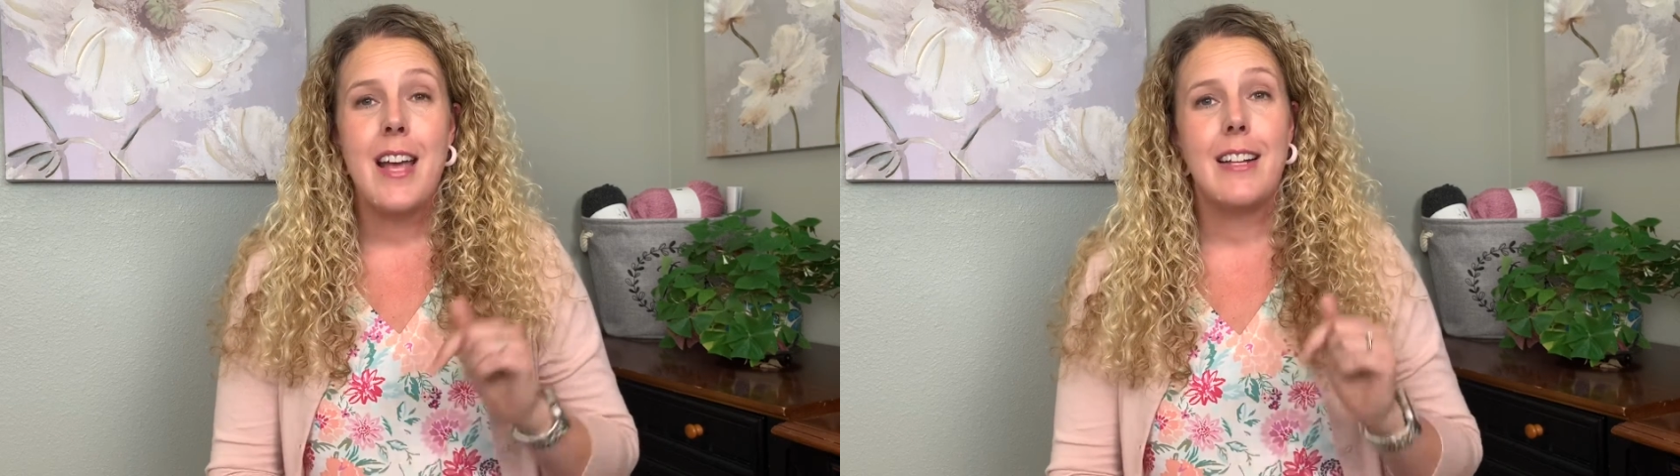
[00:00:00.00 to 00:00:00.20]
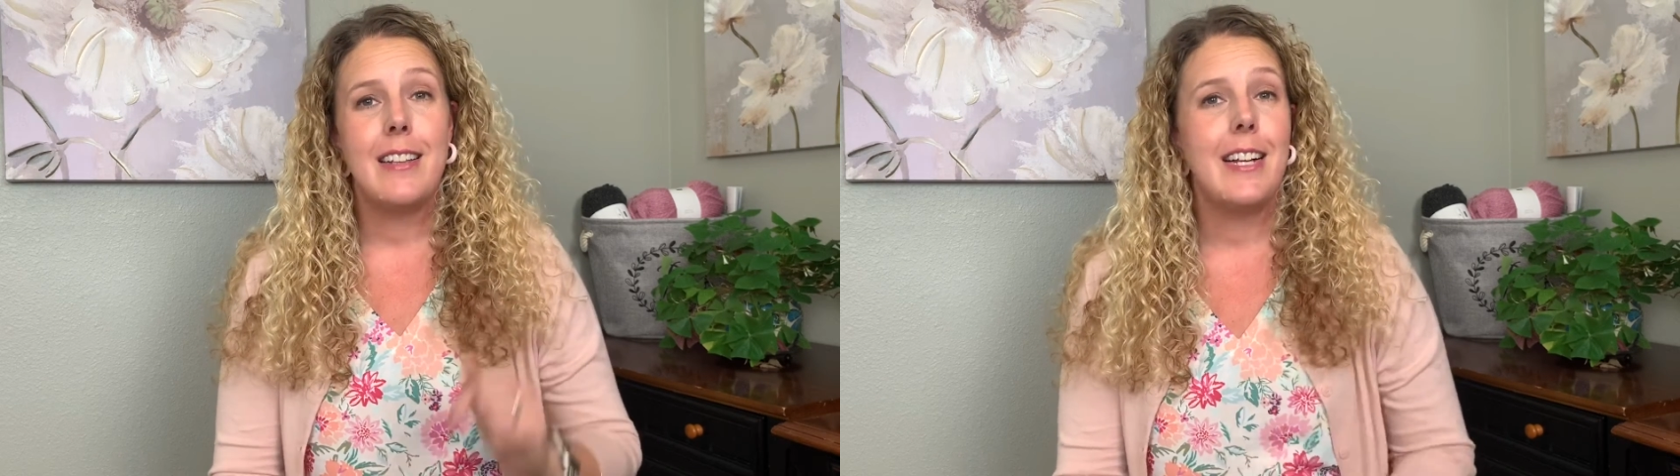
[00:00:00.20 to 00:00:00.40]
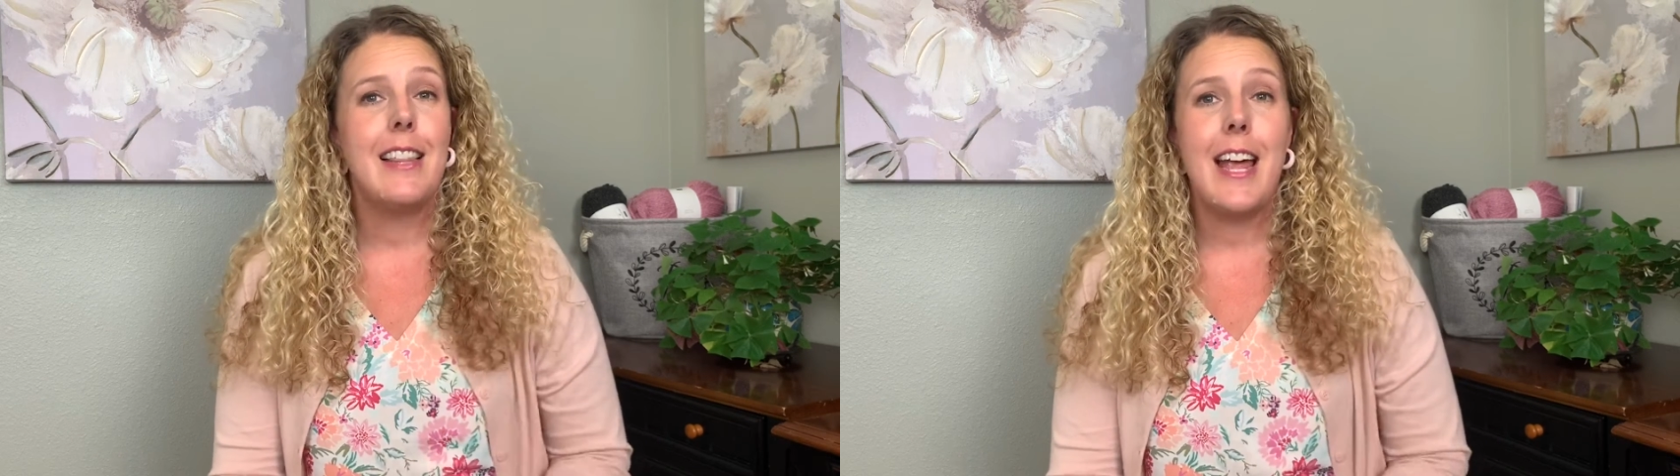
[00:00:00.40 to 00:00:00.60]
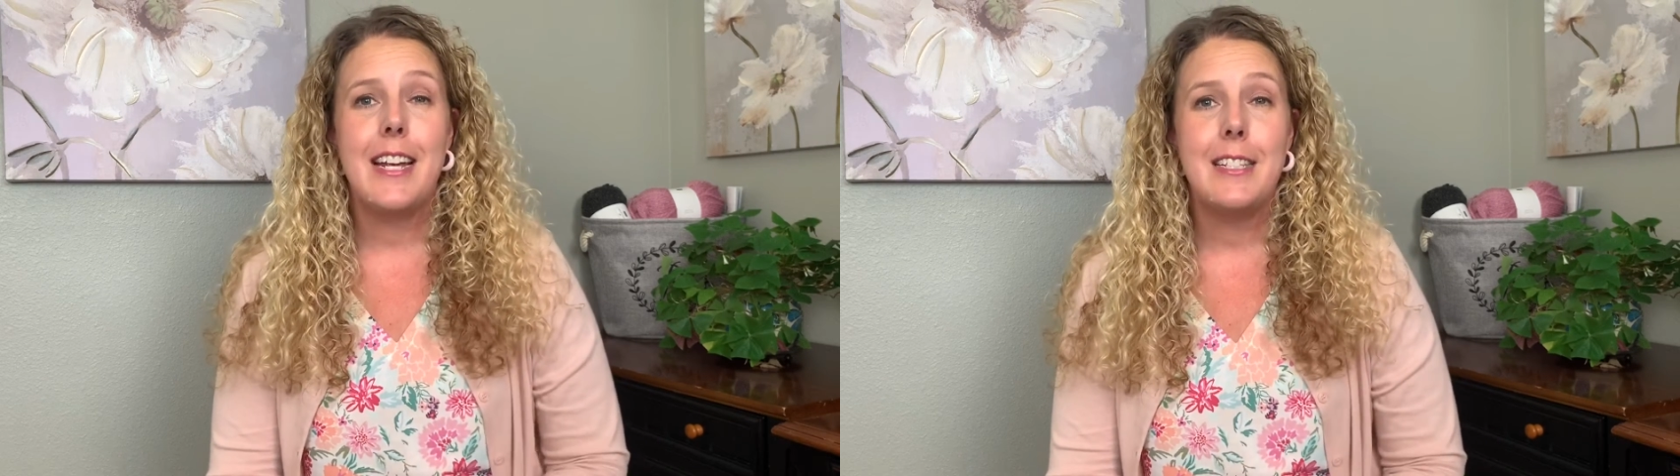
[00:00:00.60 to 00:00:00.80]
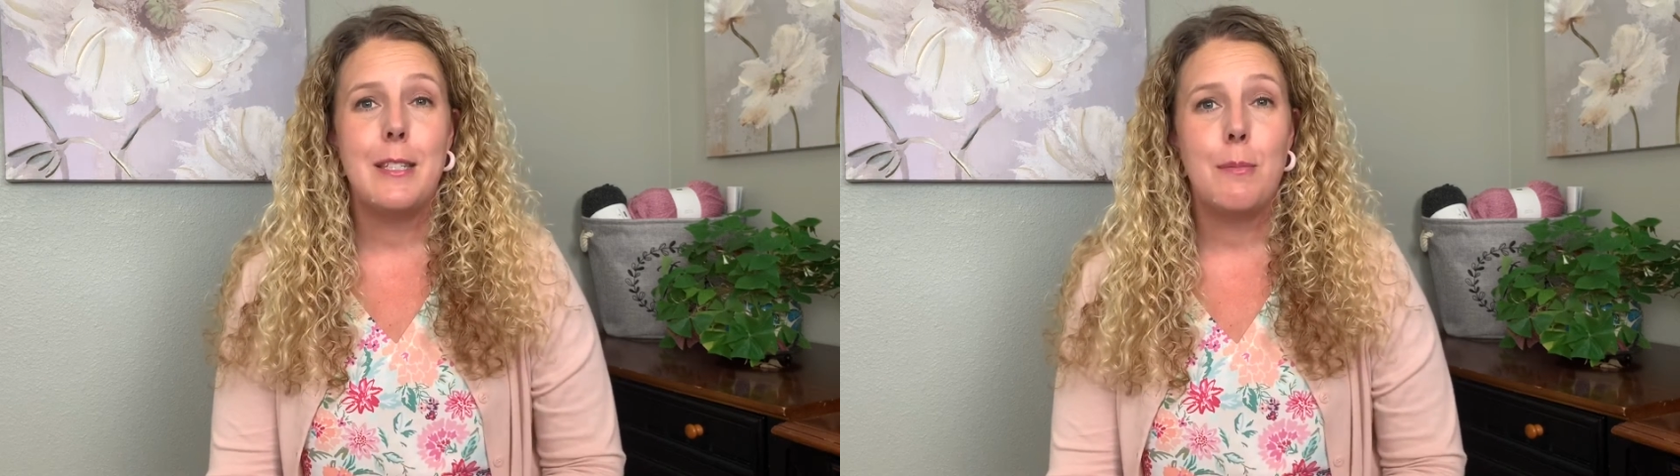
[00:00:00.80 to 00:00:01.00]
click like
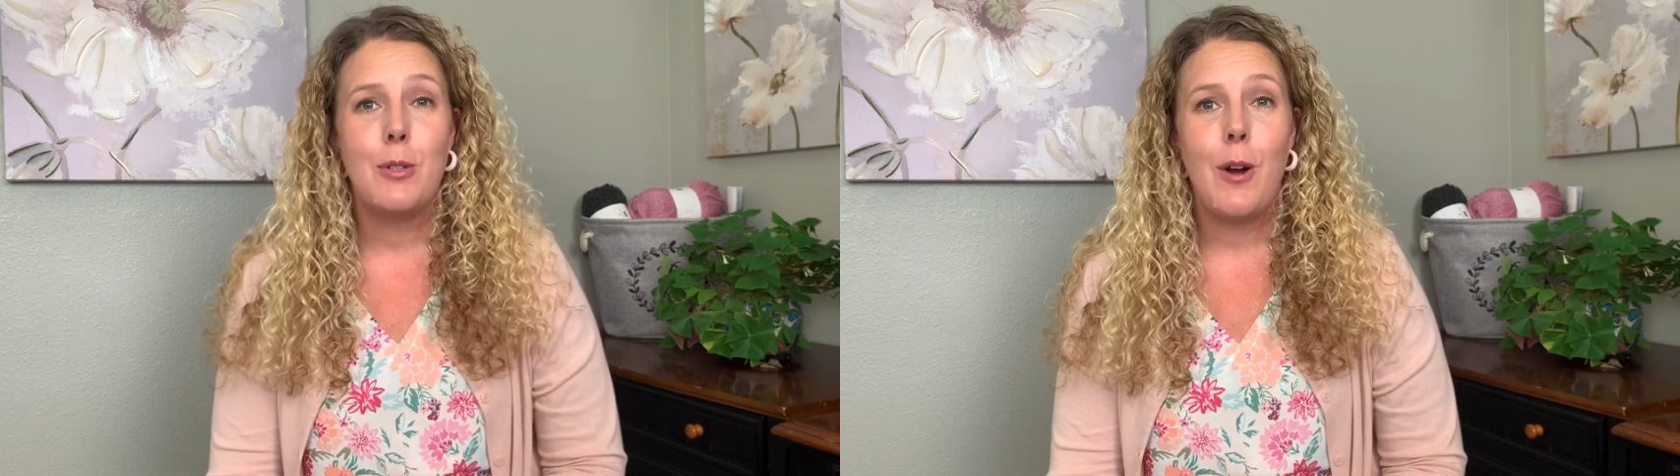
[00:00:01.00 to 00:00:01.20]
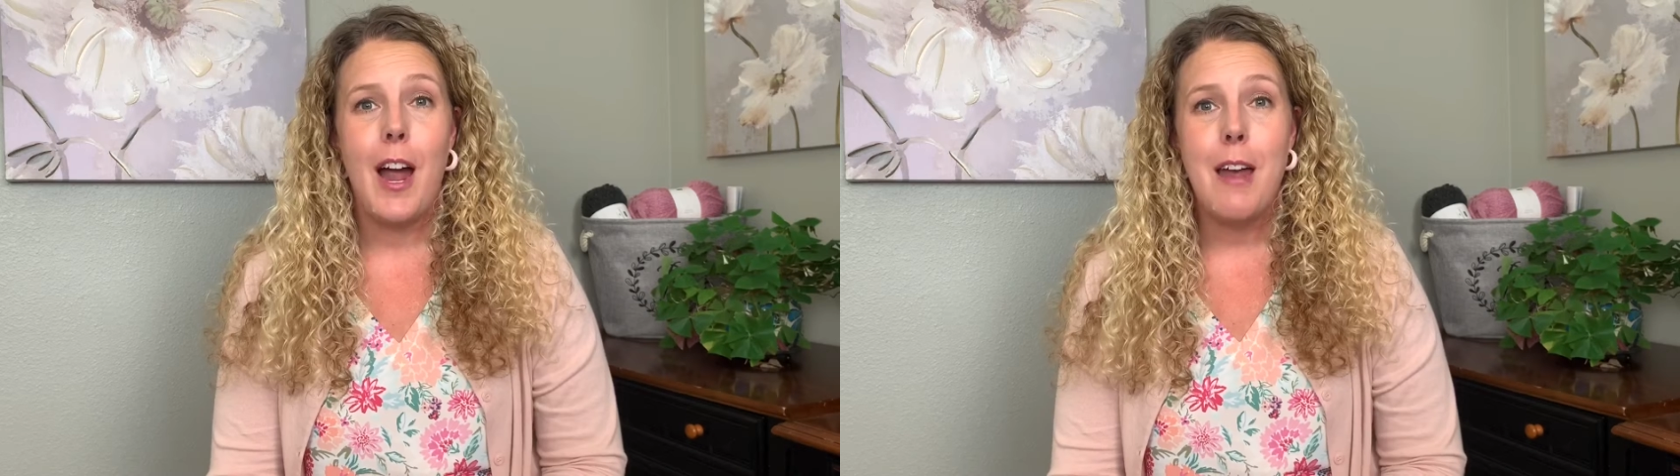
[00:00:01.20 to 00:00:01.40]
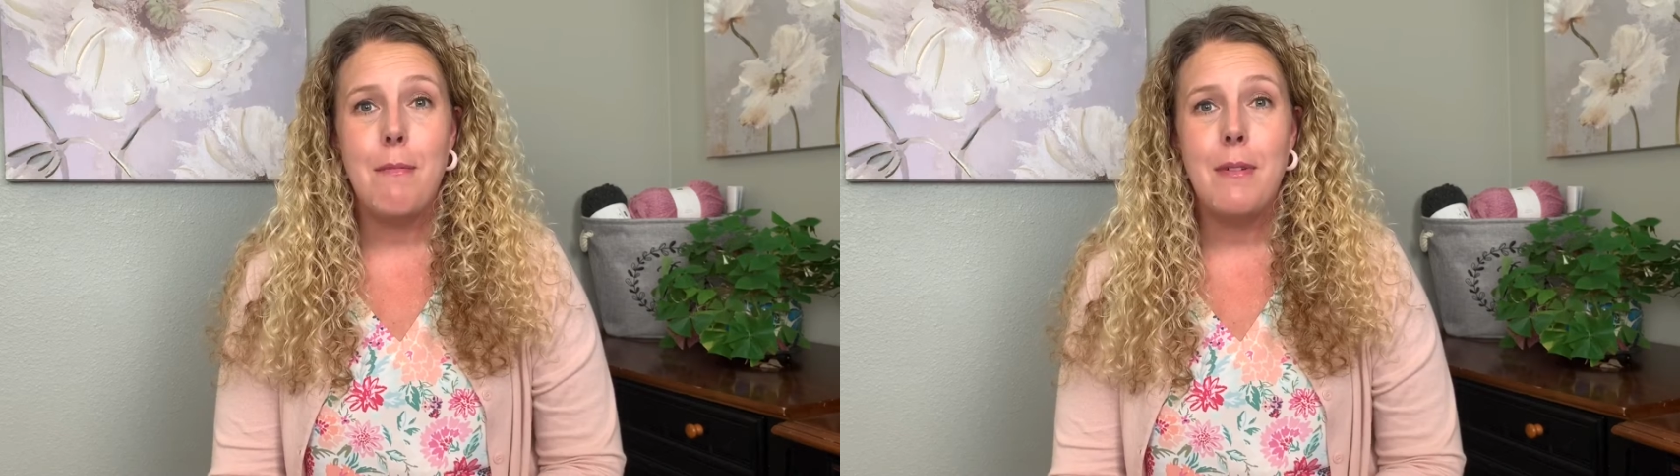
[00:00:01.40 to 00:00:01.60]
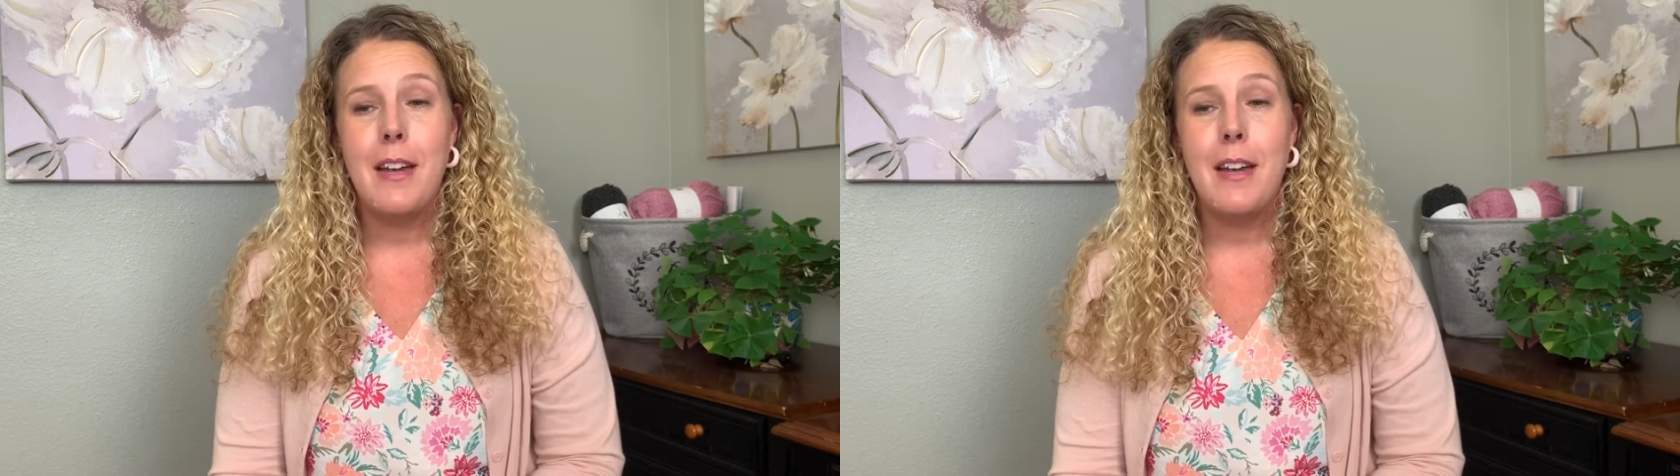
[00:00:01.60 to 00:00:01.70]
and subscribe,